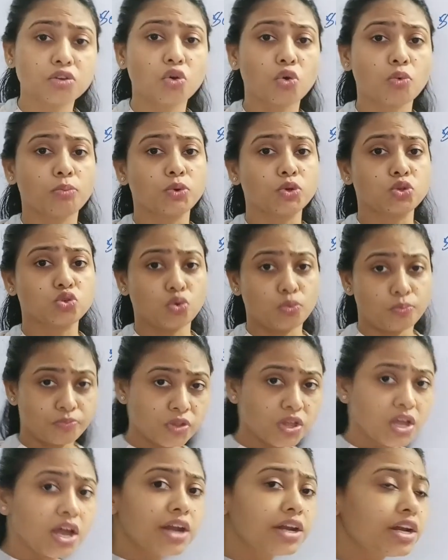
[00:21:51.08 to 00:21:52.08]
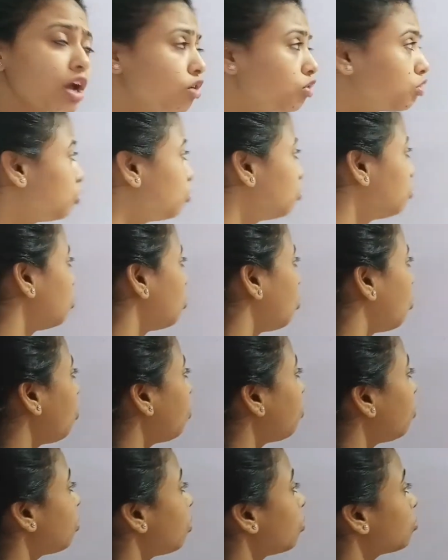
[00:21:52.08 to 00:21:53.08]
chromosome. Now you
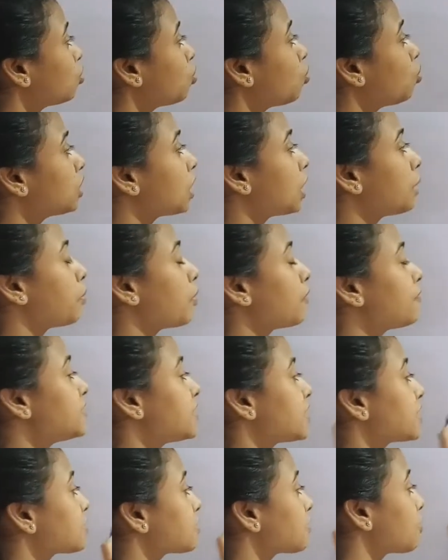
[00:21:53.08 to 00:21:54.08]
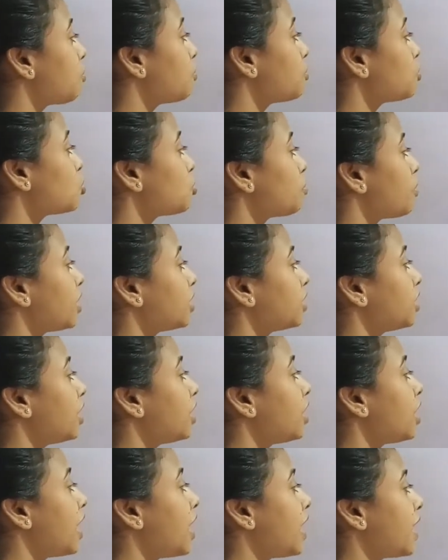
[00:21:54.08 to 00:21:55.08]
know two type of sex chromosome are
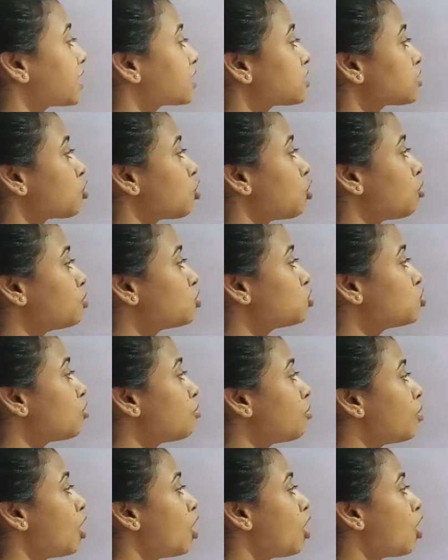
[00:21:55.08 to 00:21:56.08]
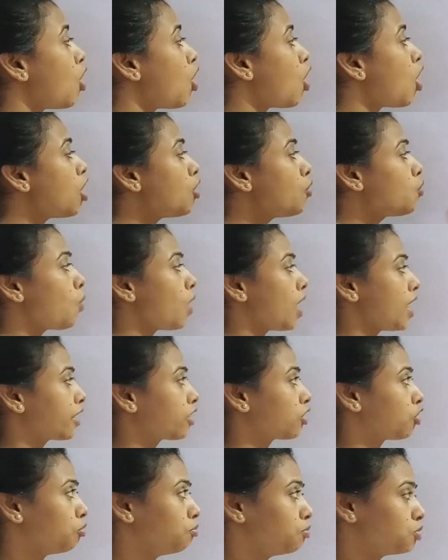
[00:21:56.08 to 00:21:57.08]
there, X chromosome or Y
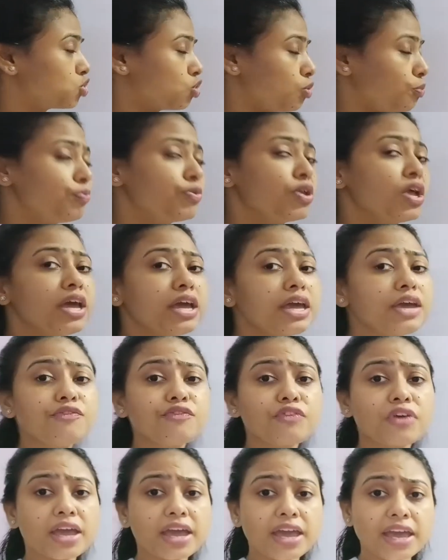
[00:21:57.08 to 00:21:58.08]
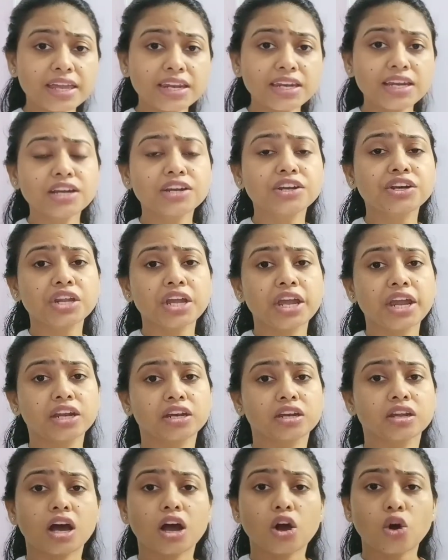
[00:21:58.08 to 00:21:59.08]
chromosome. If any
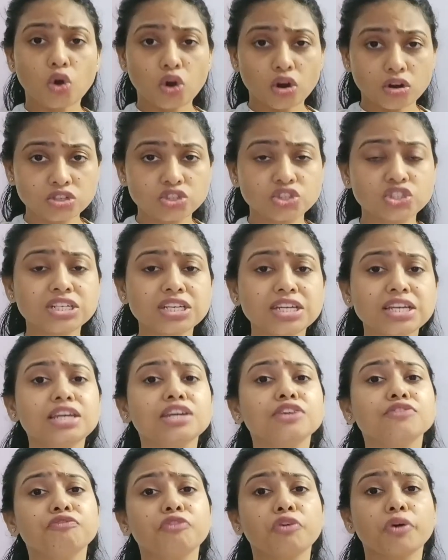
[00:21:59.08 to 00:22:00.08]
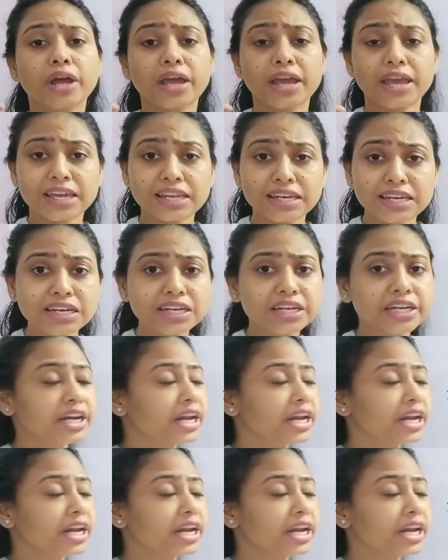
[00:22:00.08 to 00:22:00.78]
trait or gene for any